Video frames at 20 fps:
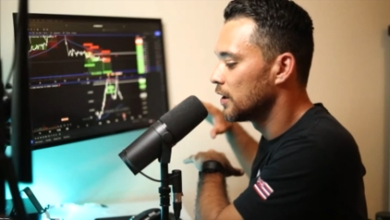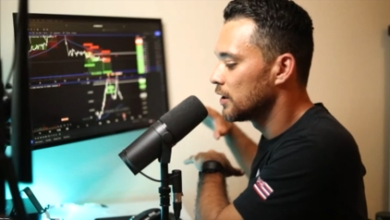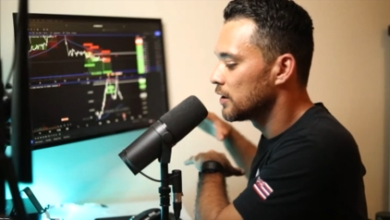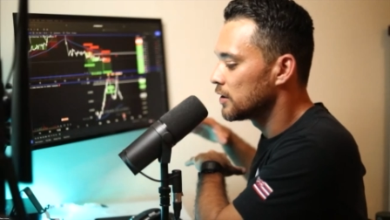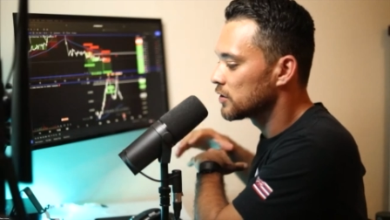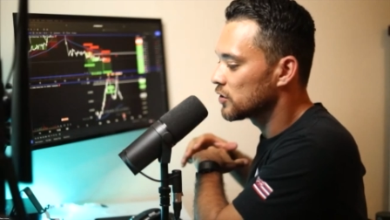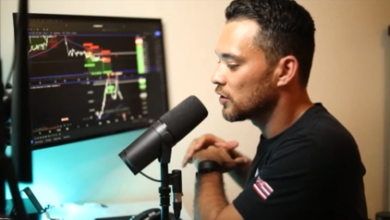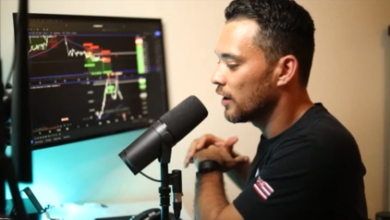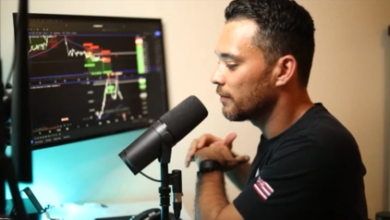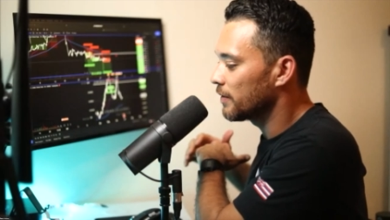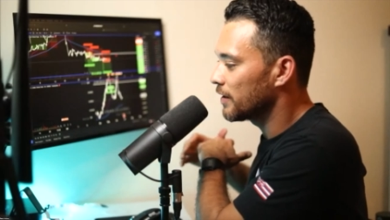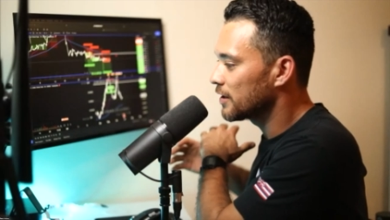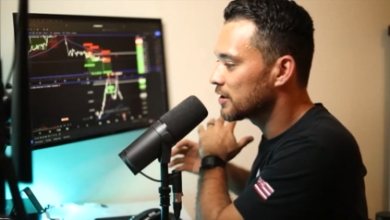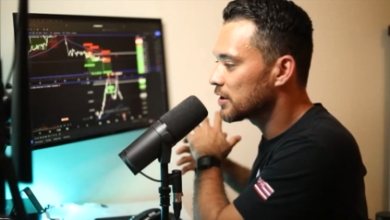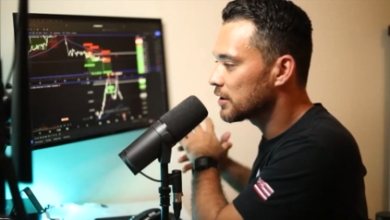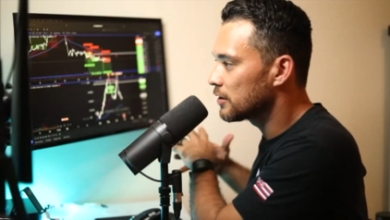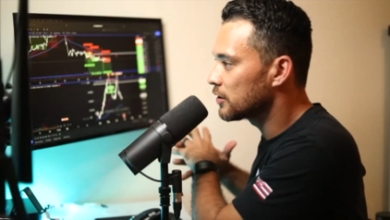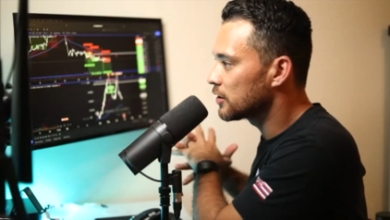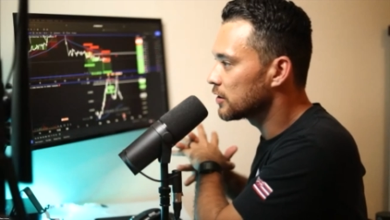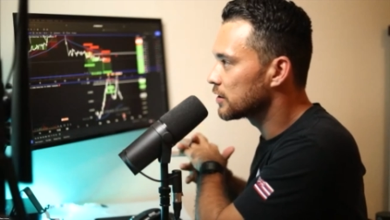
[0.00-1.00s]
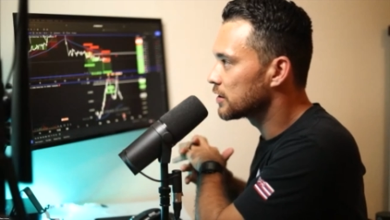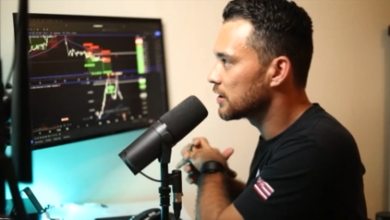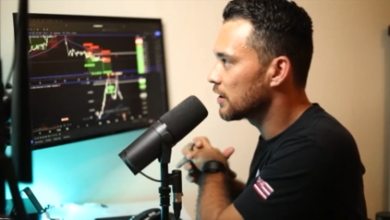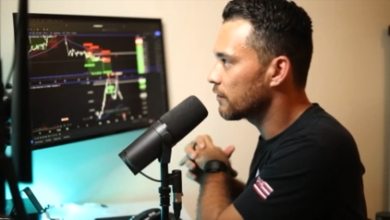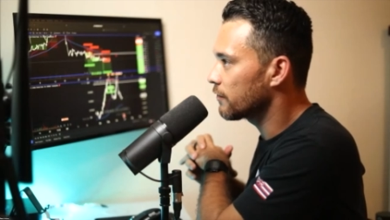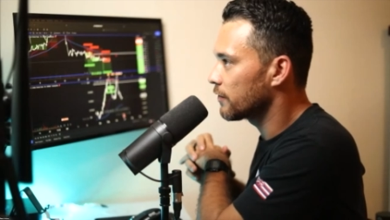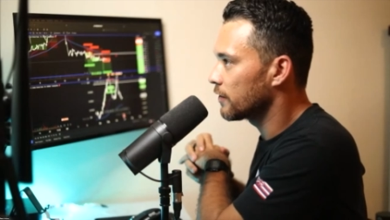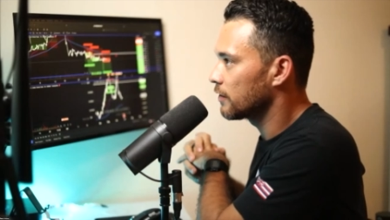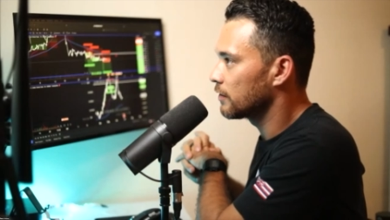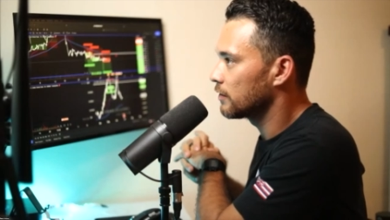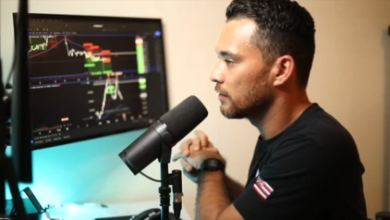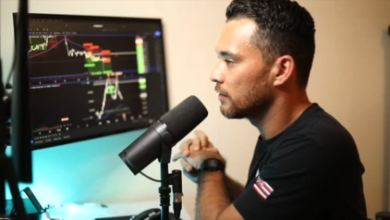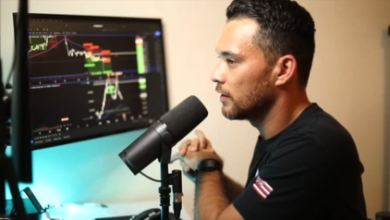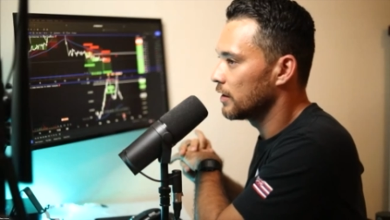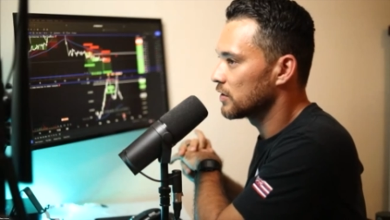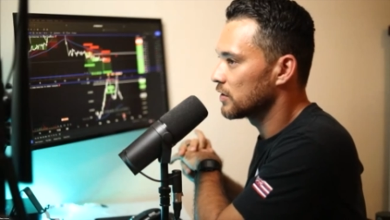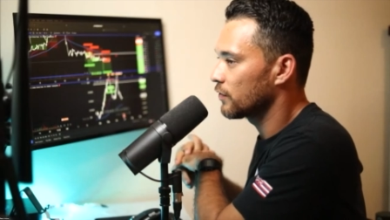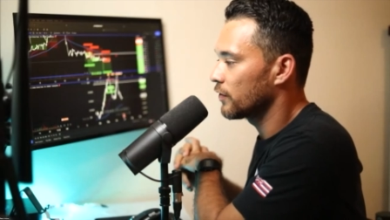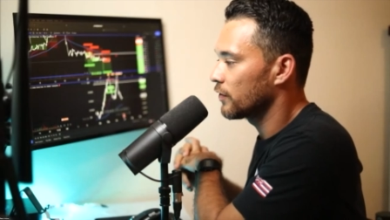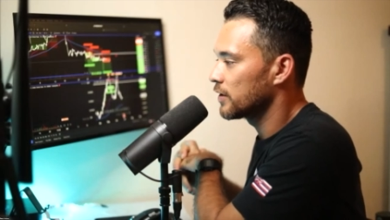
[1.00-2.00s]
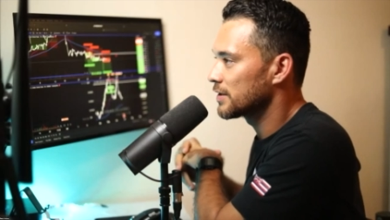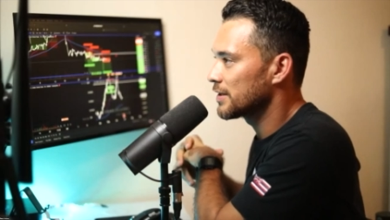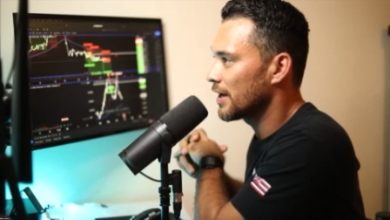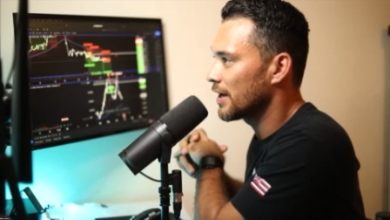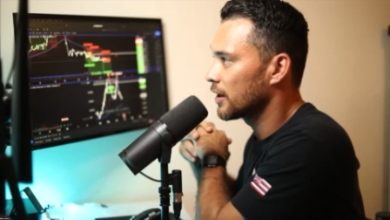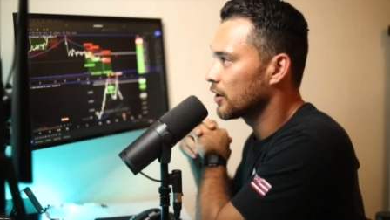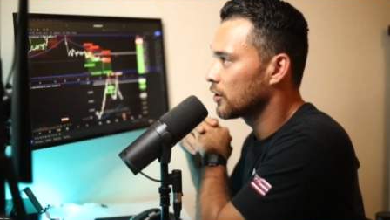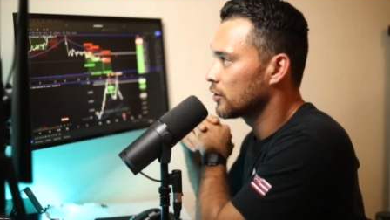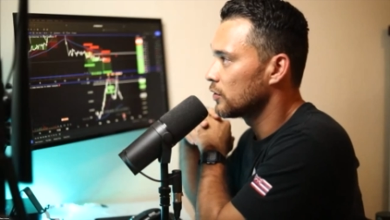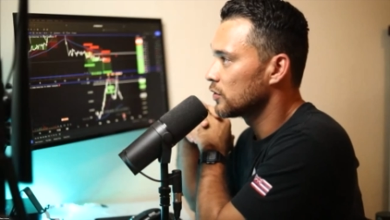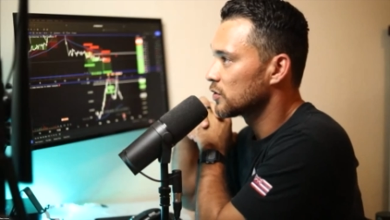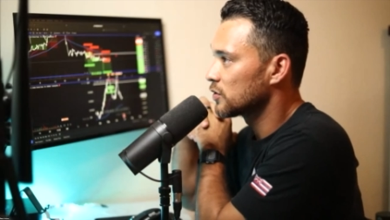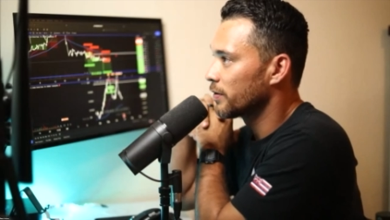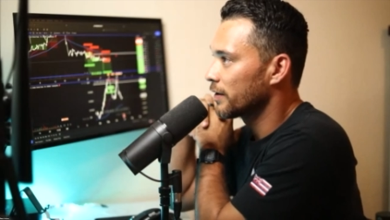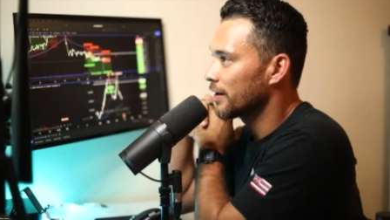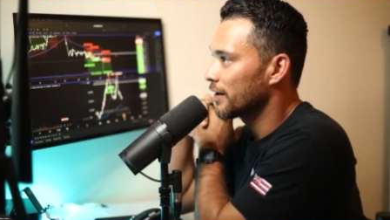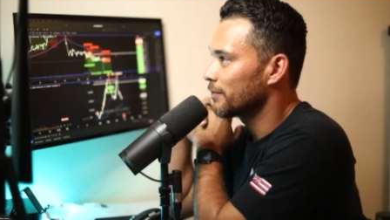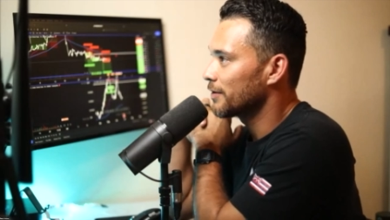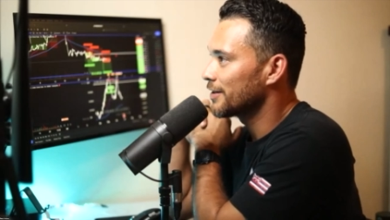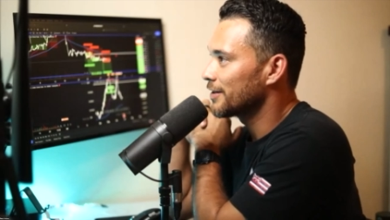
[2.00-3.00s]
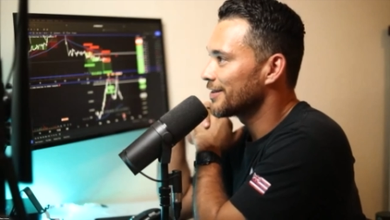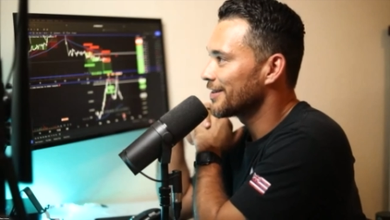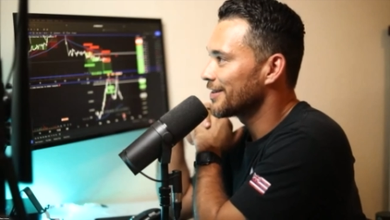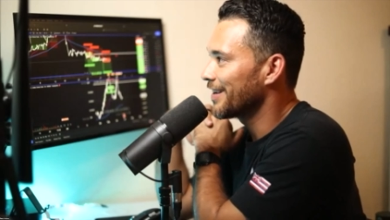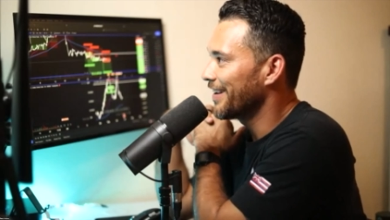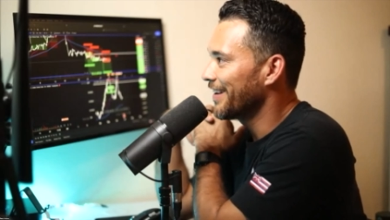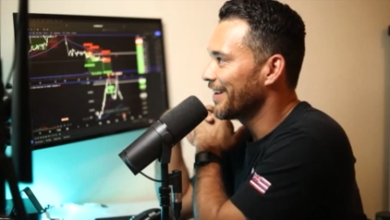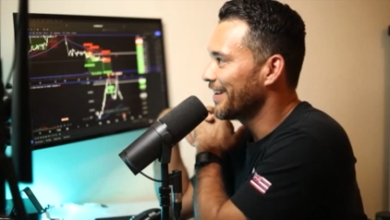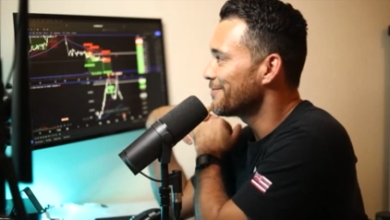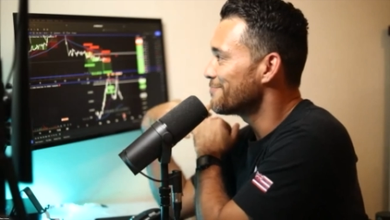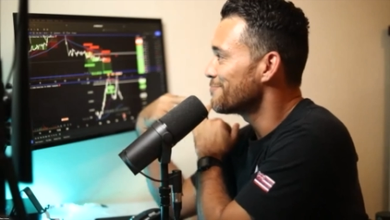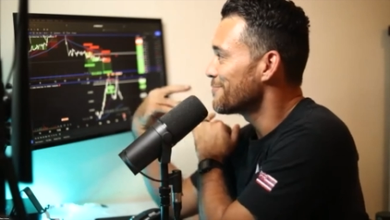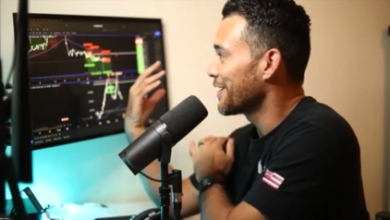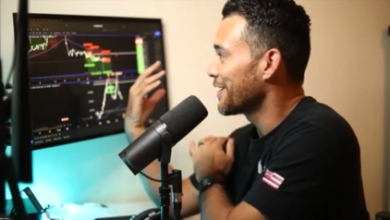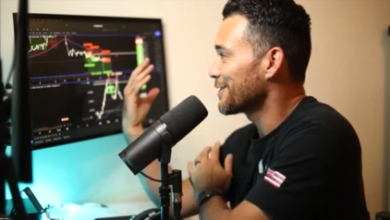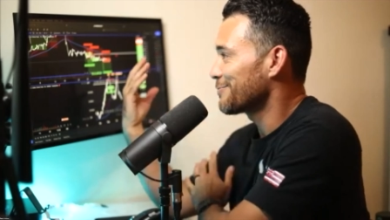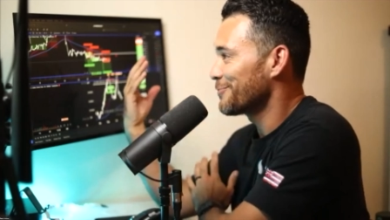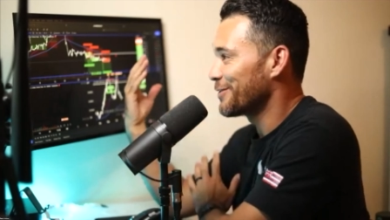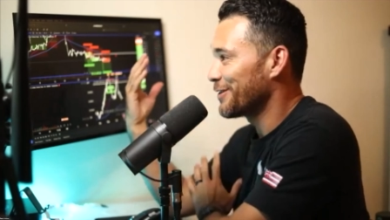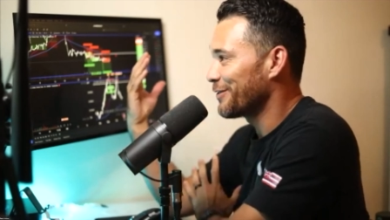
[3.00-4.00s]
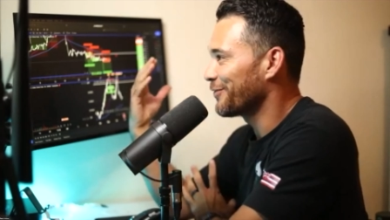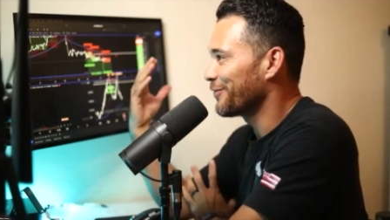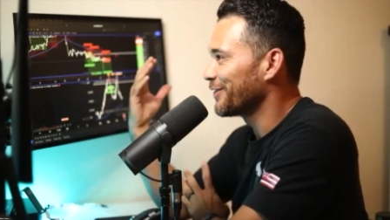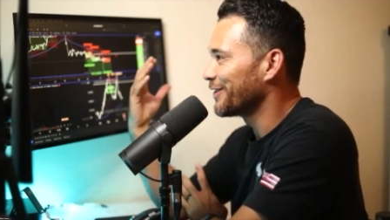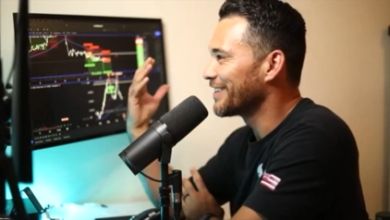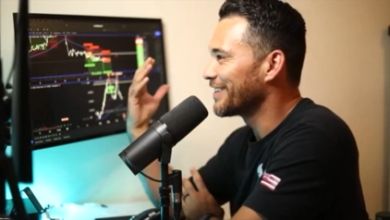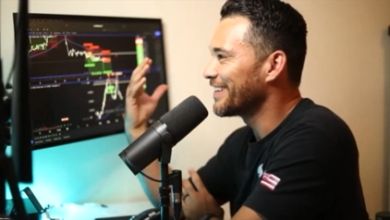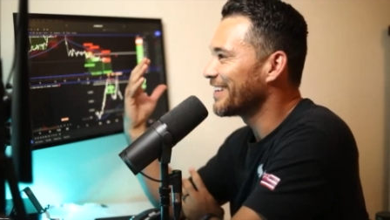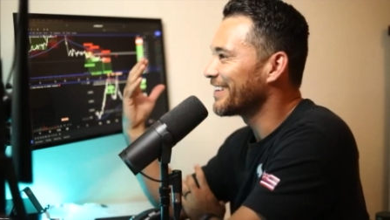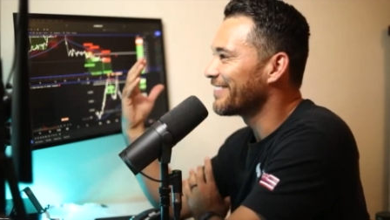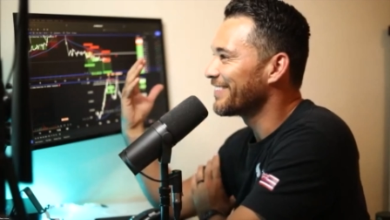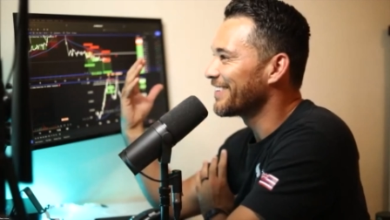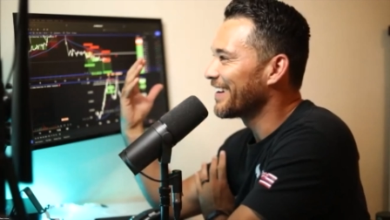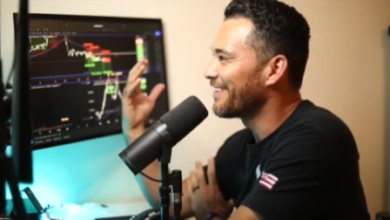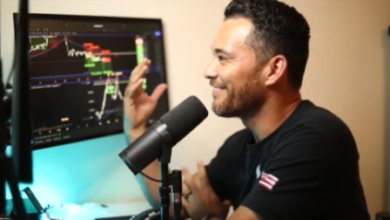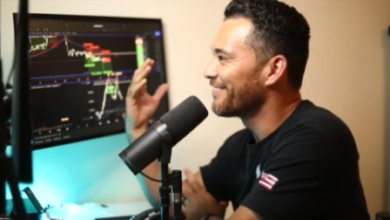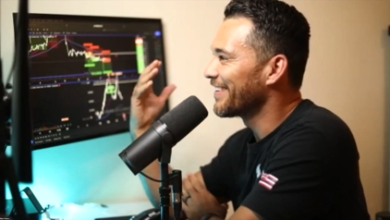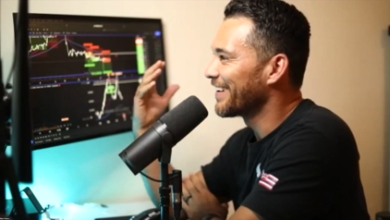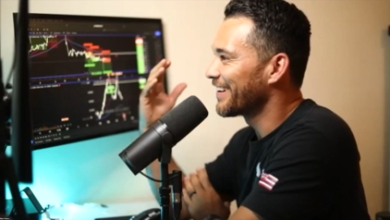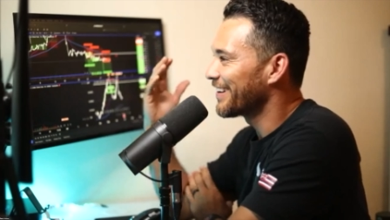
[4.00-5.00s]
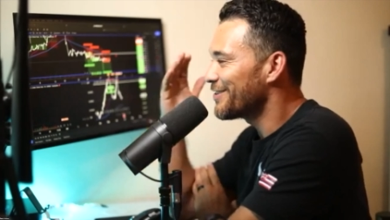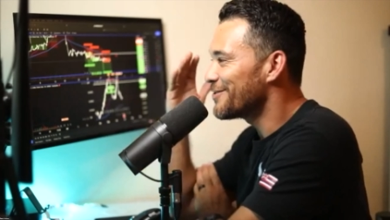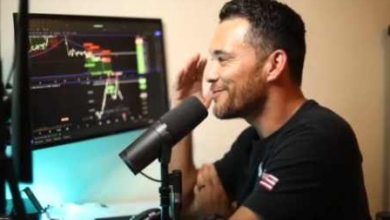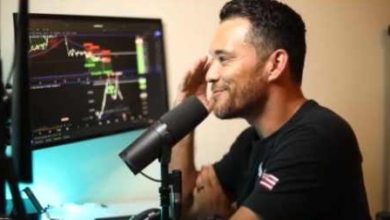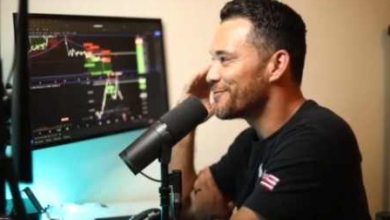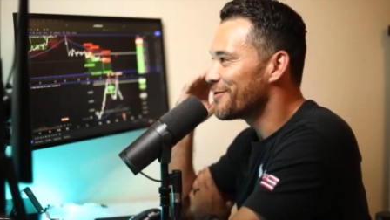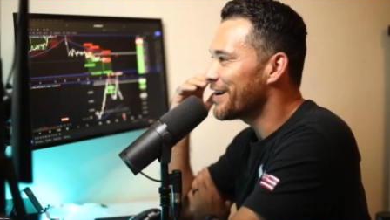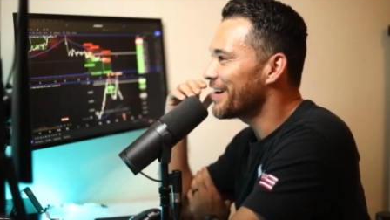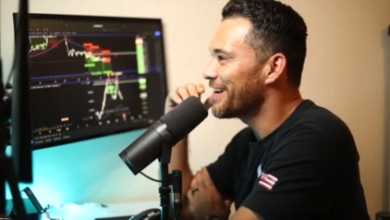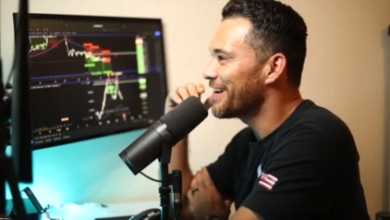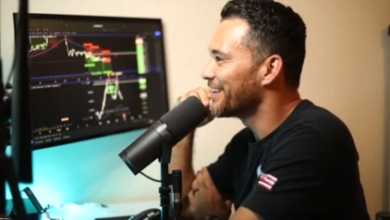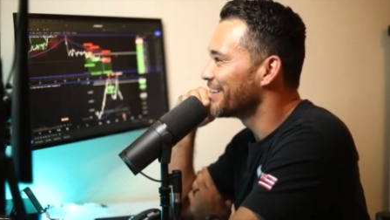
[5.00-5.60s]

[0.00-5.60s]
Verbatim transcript: So I mean, it's a little different as far as that goes. But I mean, it makes me feel good when I'm like, oh, wow,